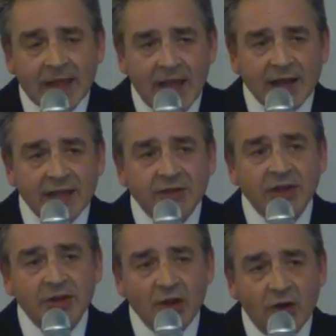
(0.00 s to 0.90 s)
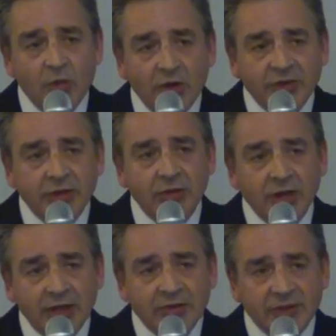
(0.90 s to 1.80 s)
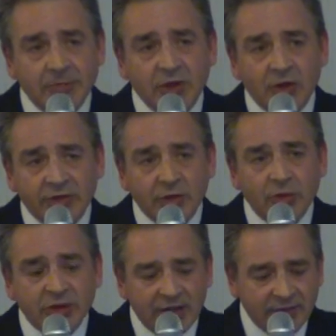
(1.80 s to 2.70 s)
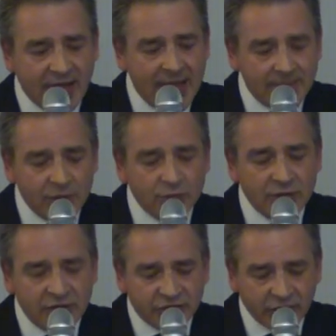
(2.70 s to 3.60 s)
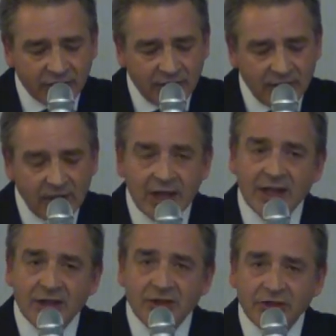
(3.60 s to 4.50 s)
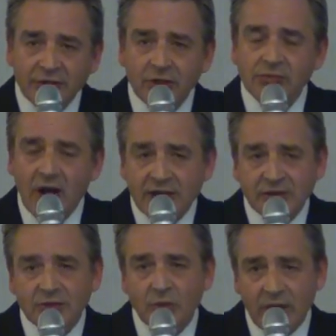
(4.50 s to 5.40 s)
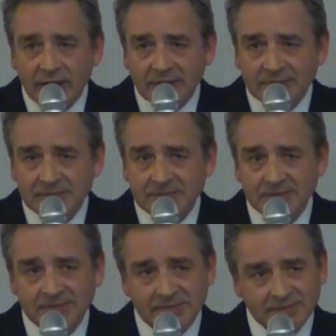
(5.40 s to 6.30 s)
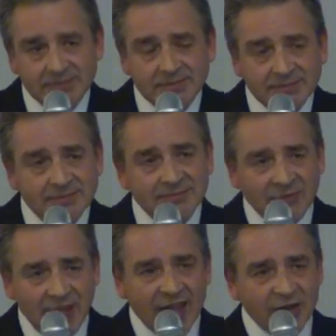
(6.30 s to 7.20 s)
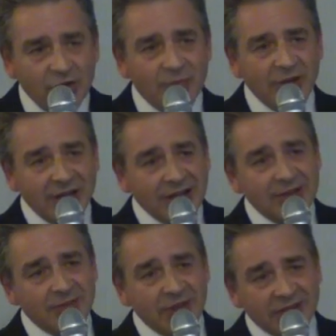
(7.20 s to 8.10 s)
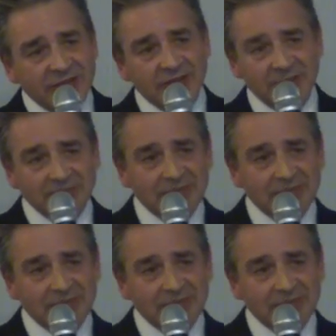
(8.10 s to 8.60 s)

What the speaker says: and he did not want to release it because it would give ammunition to the right wing. Can you believe this?